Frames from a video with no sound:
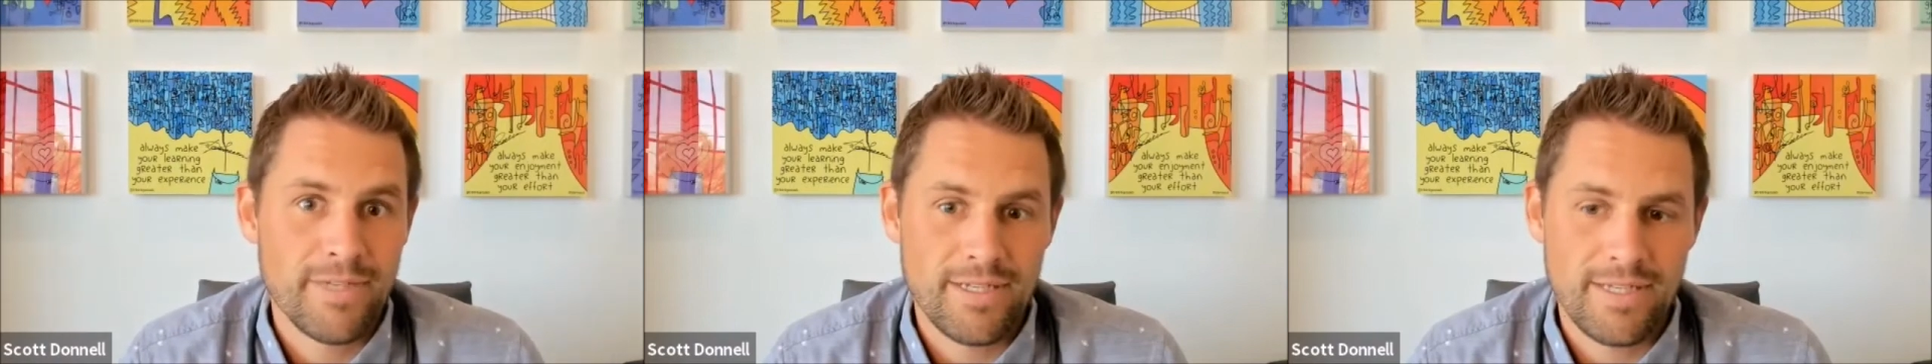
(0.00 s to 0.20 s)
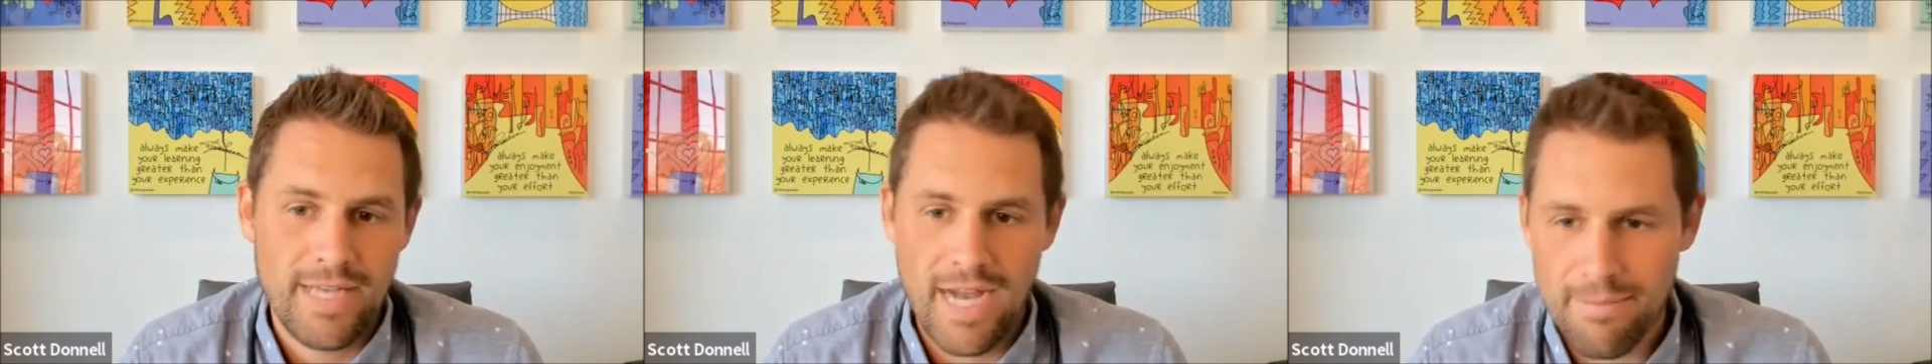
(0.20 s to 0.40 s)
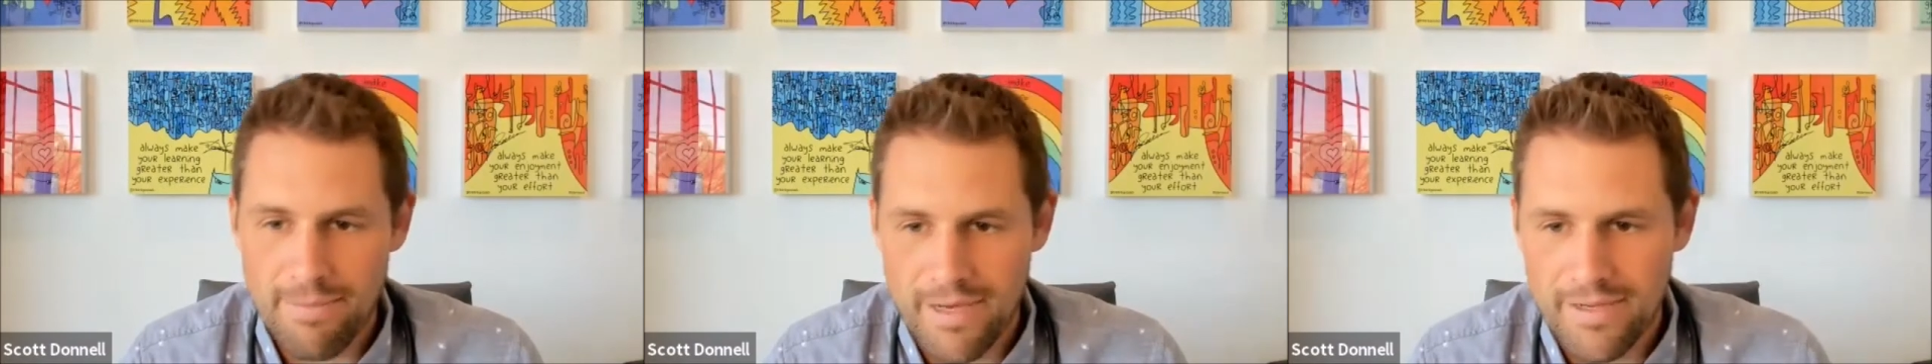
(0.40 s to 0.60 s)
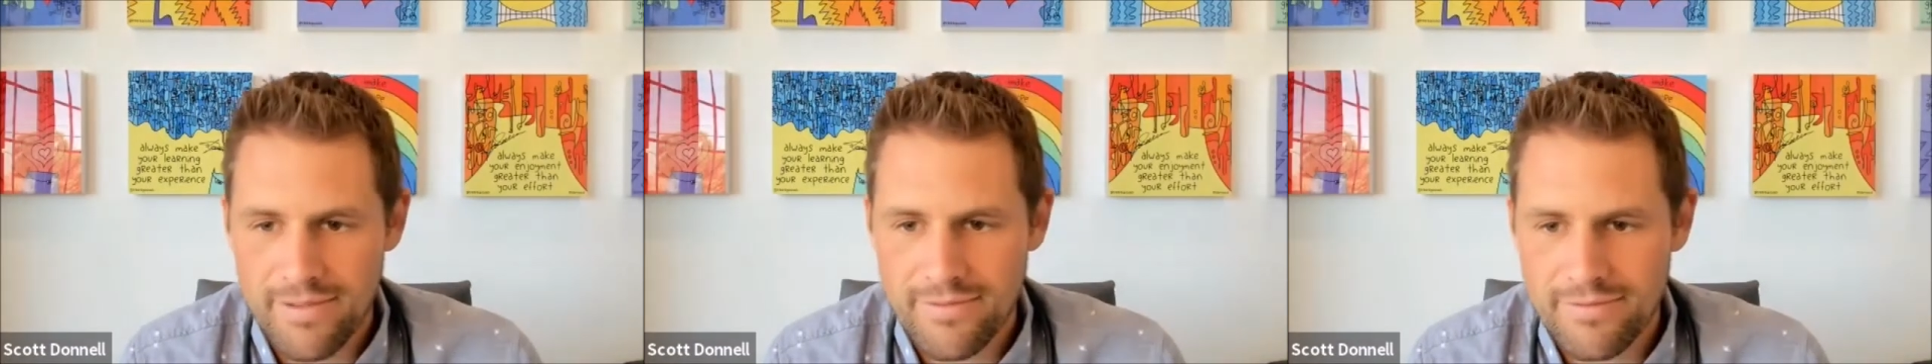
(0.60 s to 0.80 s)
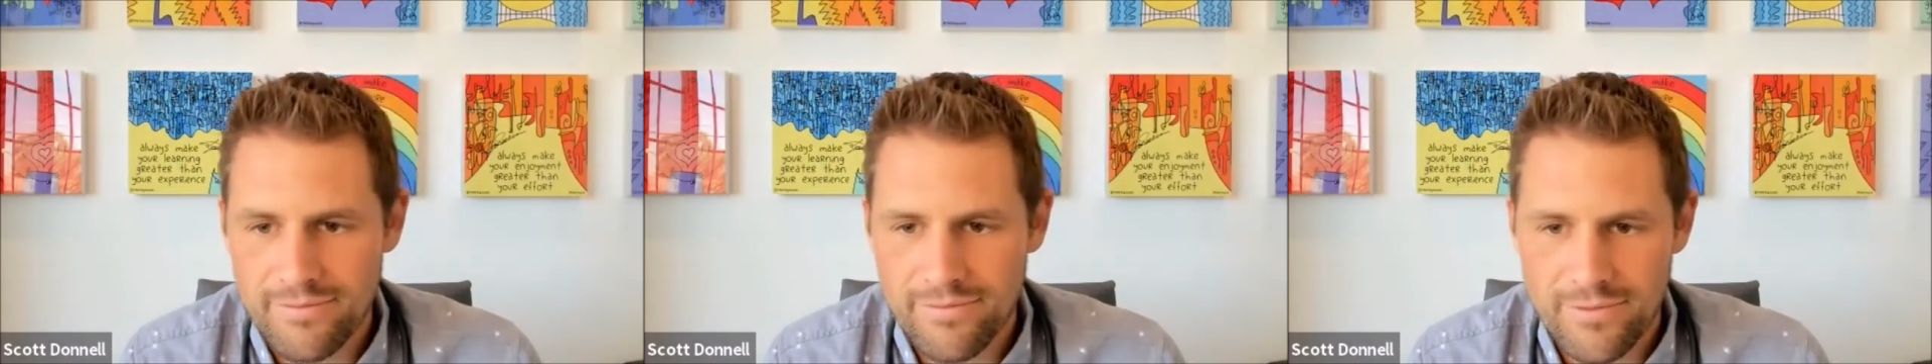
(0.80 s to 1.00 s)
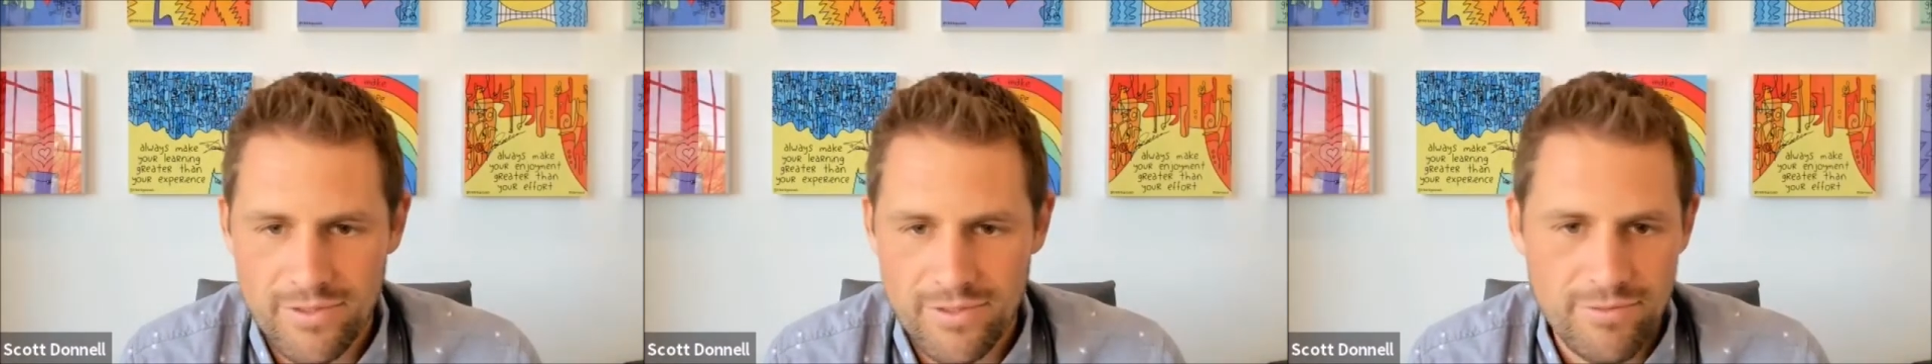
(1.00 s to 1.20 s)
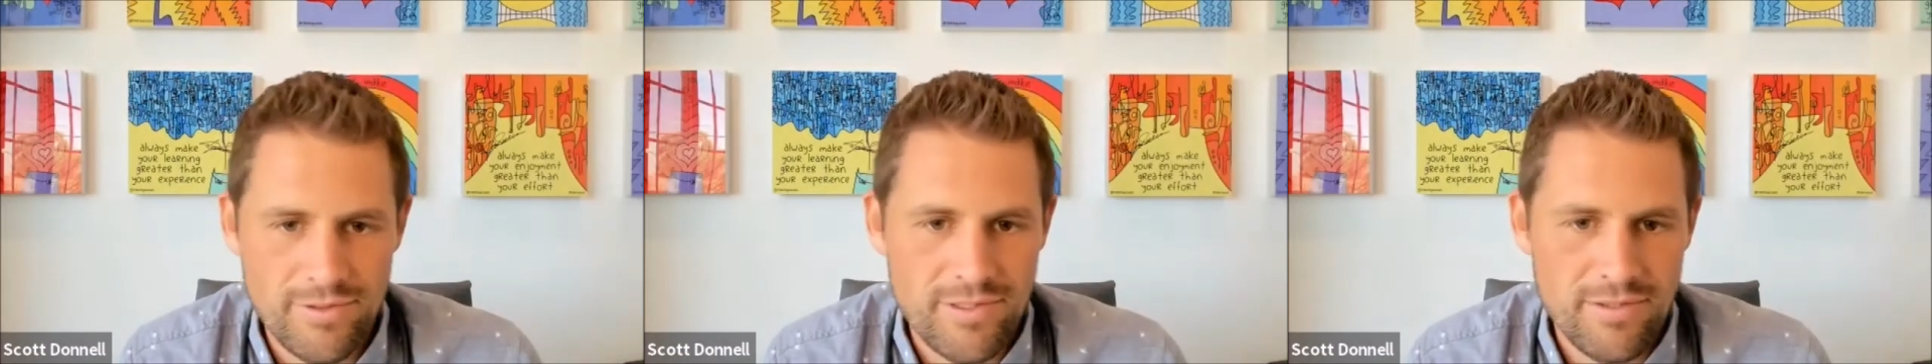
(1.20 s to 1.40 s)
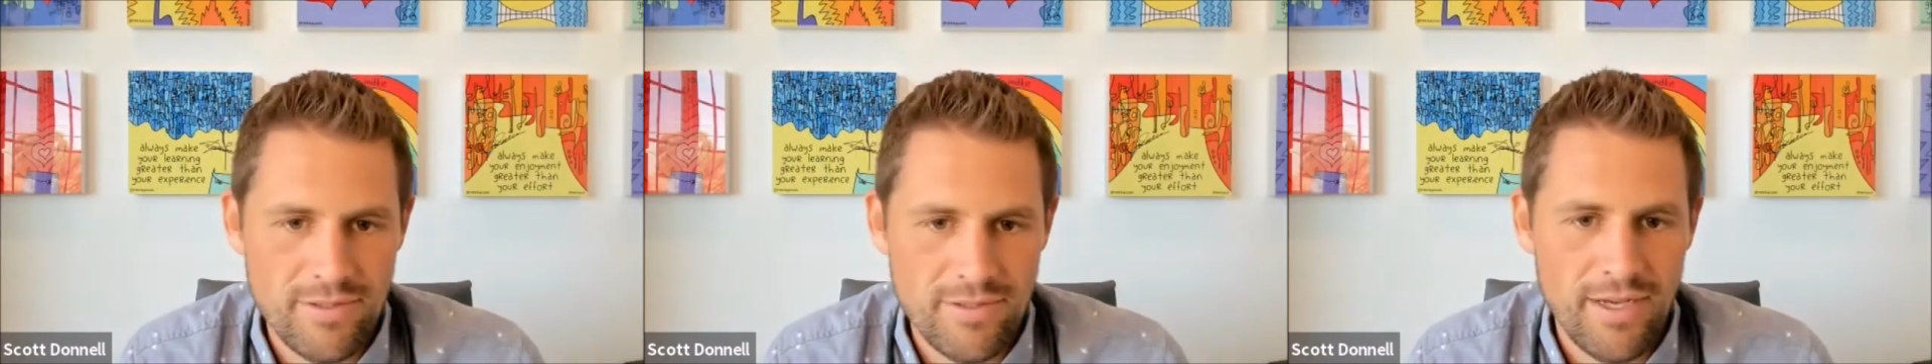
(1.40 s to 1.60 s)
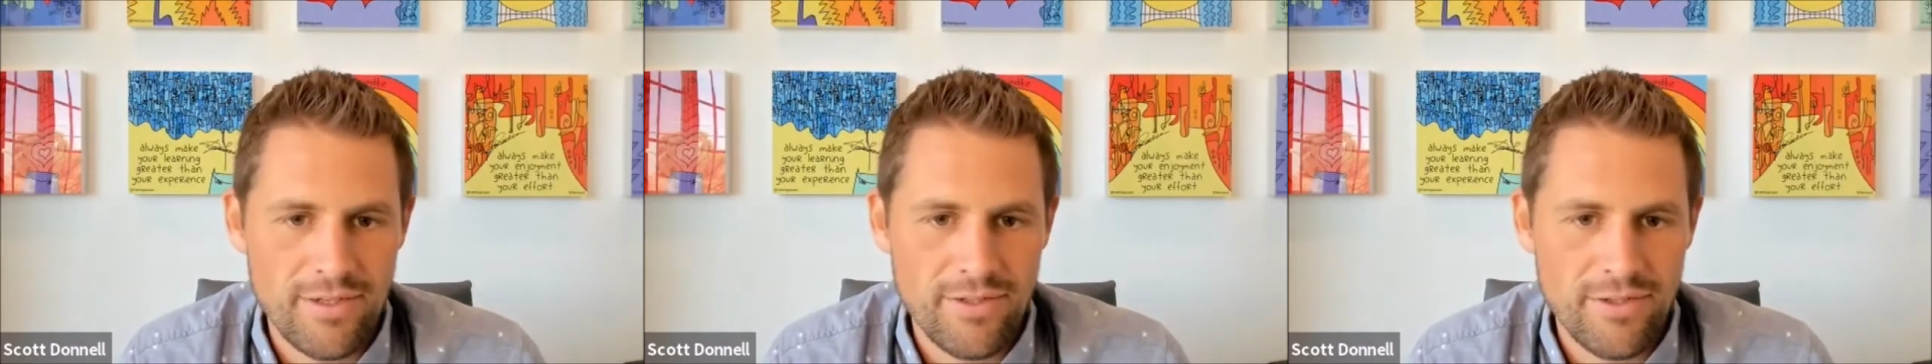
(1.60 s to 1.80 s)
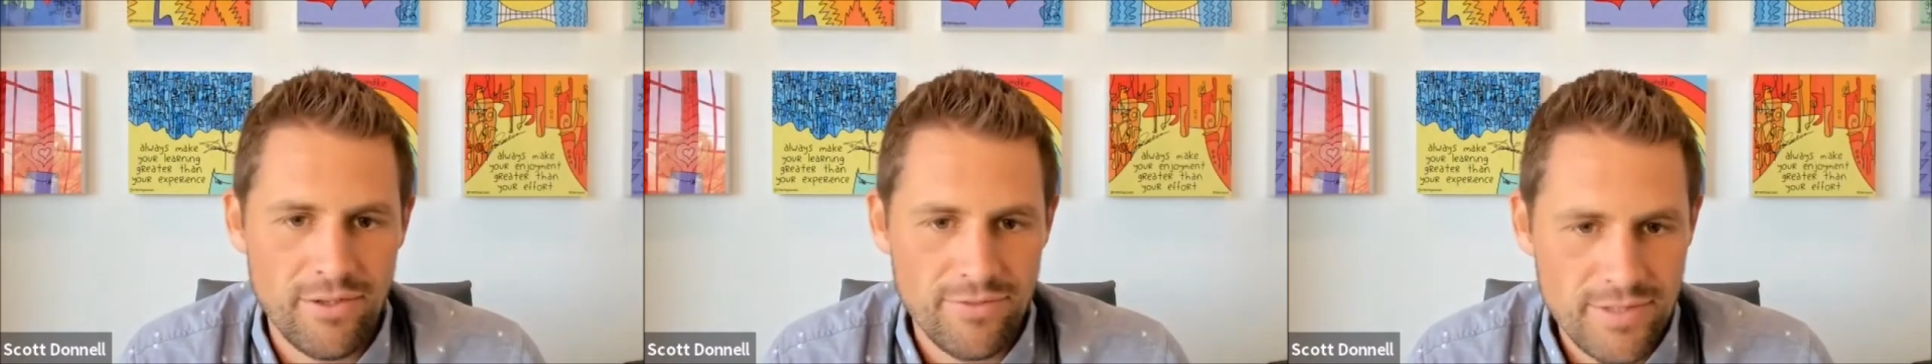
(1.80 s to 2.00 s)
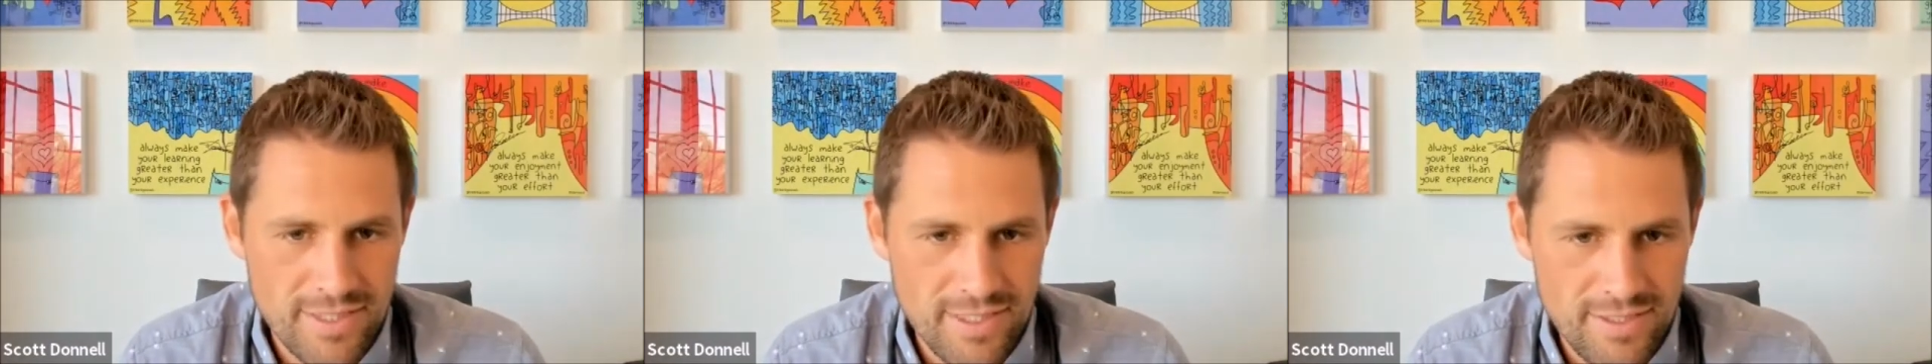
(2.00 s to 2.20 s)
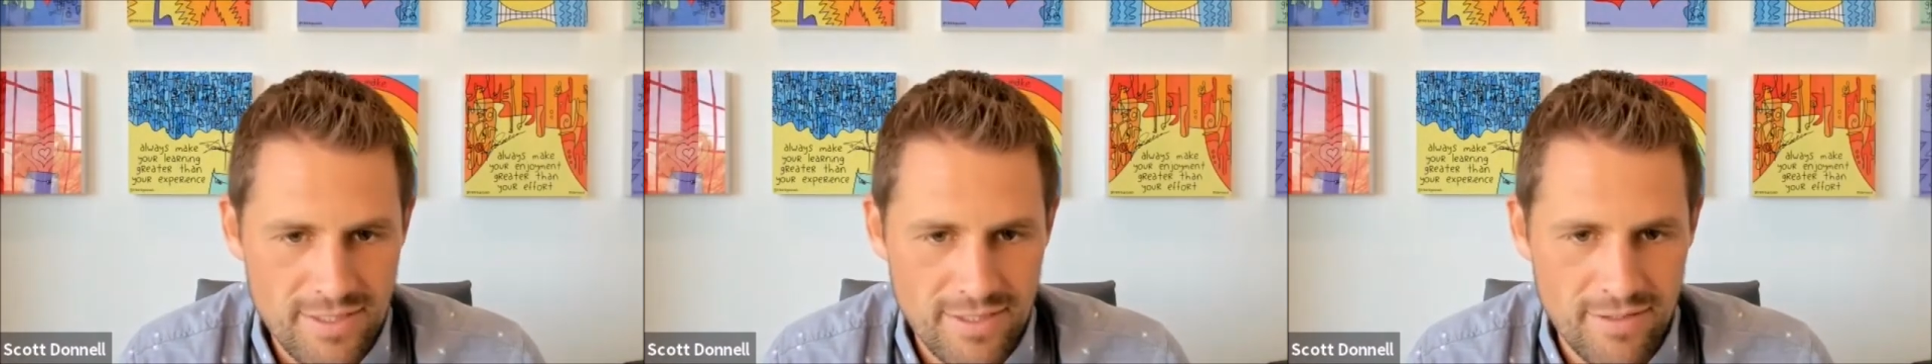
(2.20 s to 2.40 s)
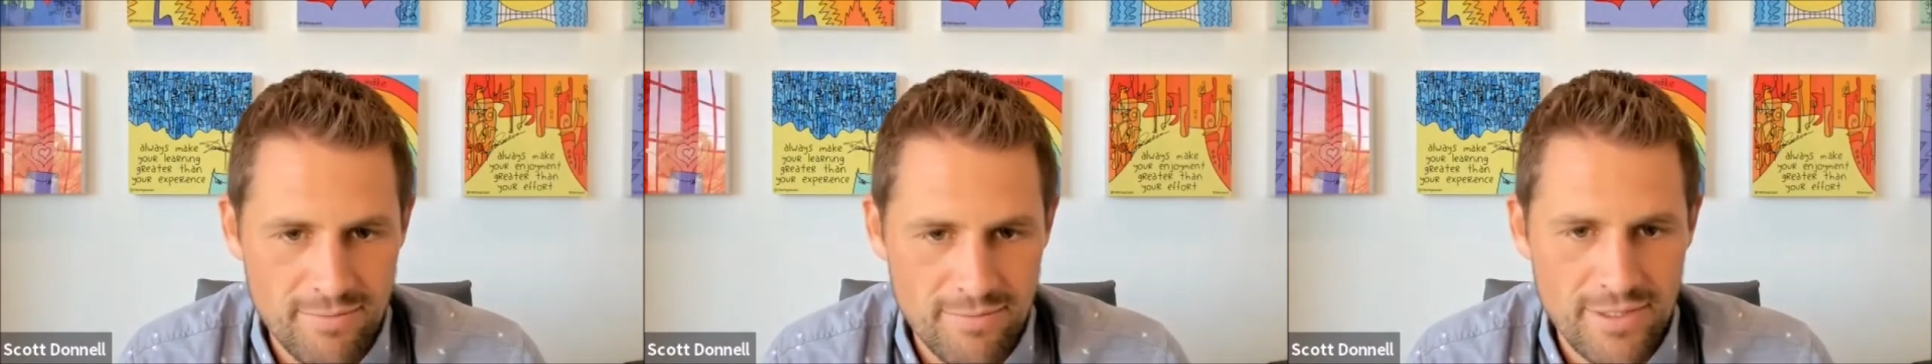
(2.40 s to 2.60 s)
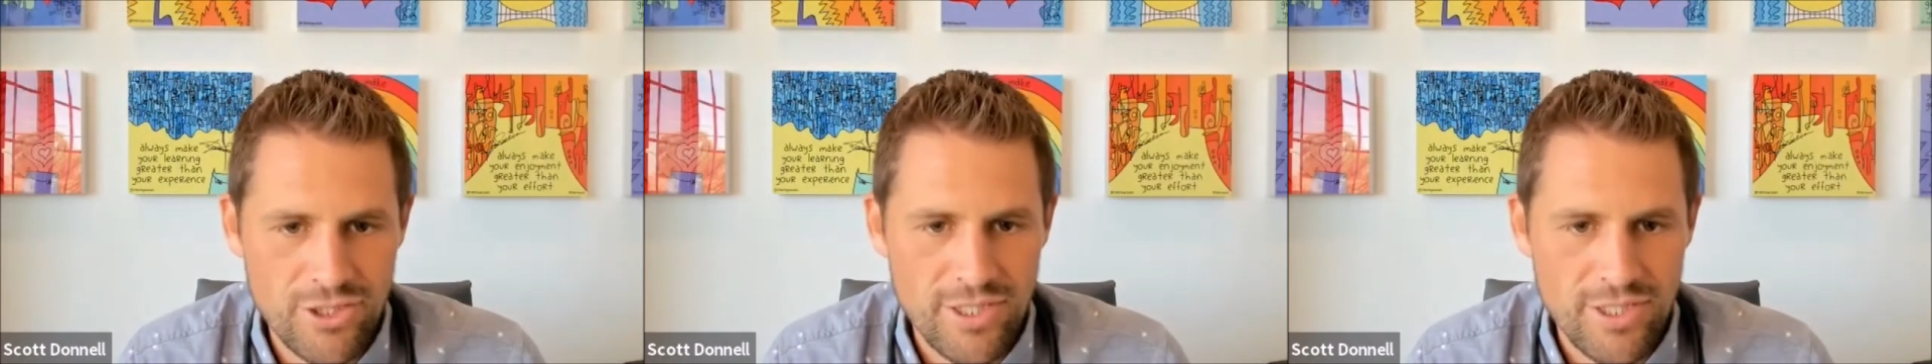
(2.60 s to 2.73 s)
GABA nervous system,